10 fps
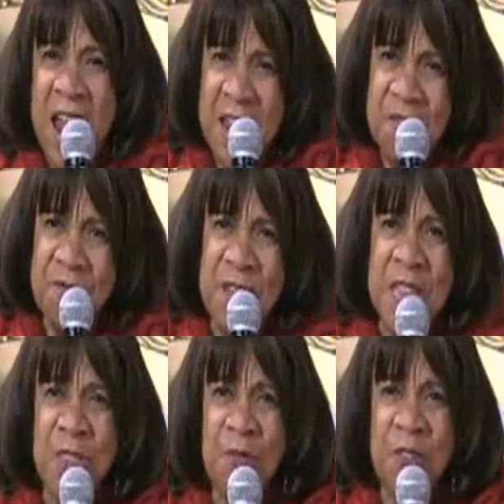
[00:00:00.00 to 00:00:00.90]
I
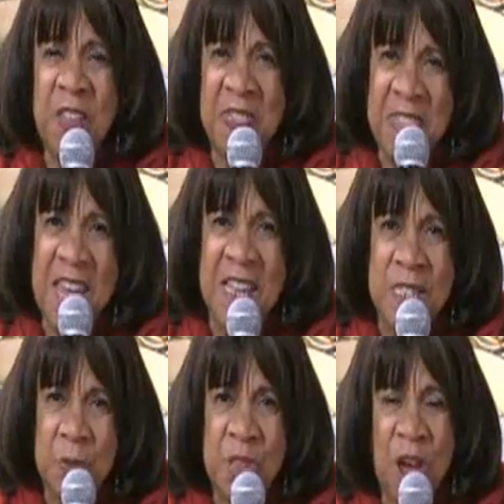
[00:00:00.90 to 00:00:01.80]
reach for the
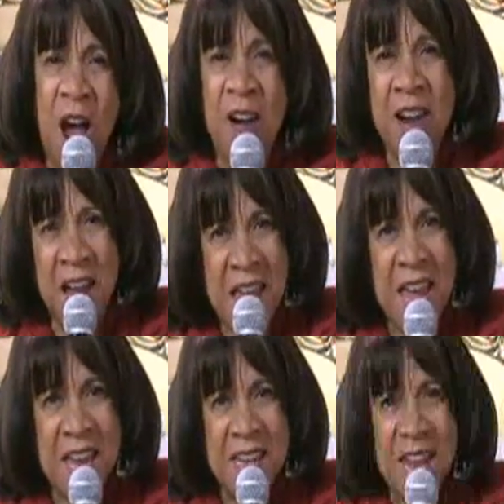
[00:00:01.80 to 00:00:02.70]
things which are
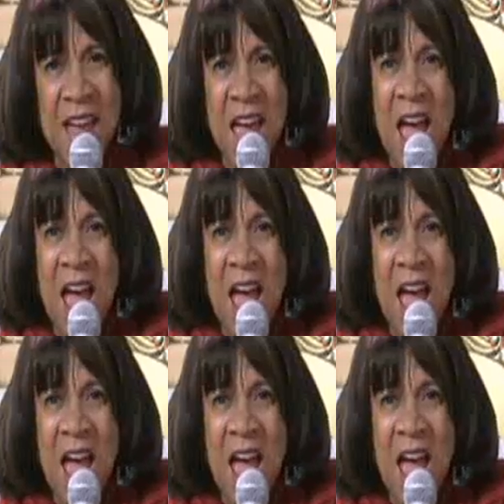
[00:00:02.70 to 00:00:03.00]
ahead.